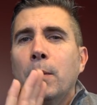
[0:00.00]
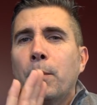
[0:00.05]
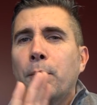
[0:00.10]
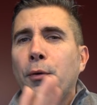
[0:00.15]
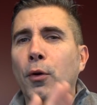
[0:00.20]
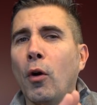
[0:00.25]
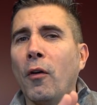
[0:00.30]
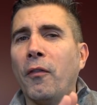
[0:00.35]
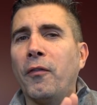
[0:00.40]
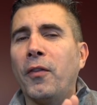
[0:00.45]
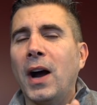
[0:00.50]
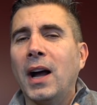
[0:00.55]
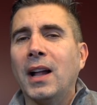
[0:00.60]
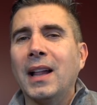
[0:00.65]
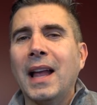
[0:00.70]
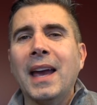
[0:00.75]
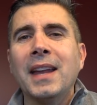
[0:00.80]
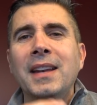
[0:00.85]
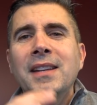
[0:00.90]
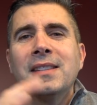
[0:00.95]

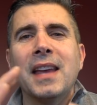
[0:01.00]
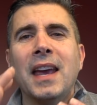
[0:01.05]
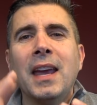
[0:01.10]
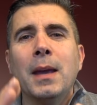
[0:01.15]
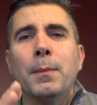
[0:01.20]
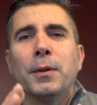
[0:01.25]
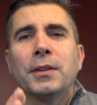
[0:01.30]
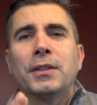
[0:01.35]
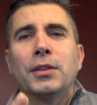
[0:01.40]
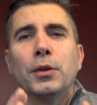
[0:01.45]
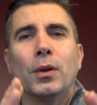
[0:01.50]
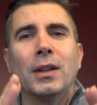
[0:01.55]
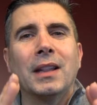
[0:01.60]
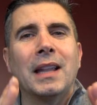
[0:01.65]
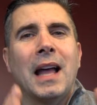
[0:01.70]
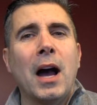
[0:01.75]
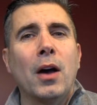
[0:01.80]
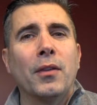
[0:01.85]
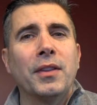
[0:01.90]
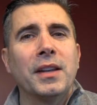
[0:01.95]
profile and is able to
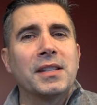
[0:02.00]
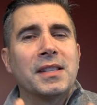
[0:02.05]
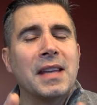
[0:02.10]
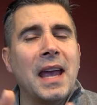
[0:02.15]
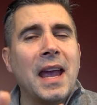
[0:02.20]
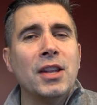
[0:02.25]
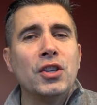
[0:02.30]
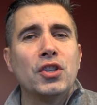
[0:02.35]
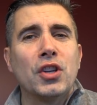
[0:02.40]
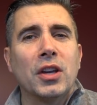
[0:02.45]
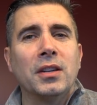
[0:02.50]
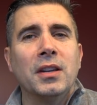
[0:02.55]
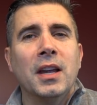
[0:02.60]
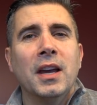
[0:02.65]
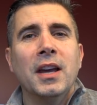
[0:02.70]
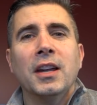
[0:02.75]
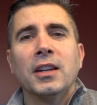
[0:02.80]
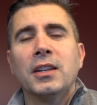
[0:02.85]
allow this engine